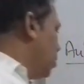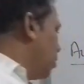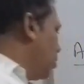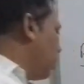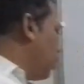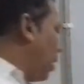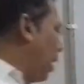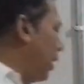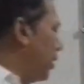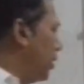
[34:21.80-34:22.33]

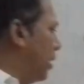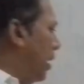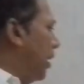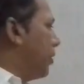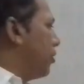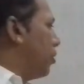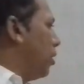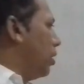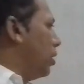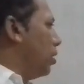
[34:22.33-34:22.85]
to write the
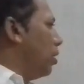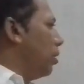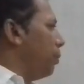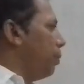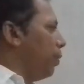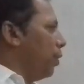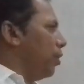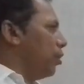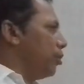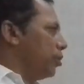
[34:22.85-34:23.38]
electronic
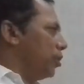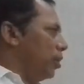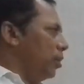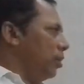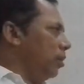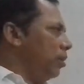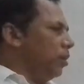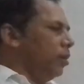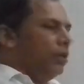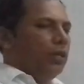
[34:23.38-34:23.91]

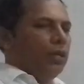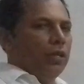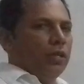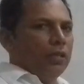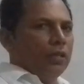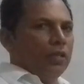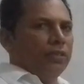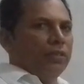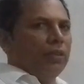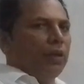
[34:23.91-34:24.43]
configuration
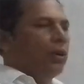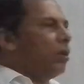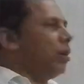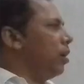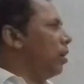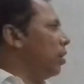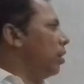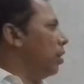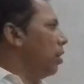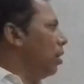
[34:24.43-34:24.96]
in this
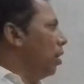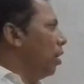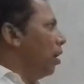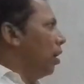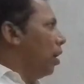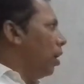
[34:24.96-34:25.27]
order.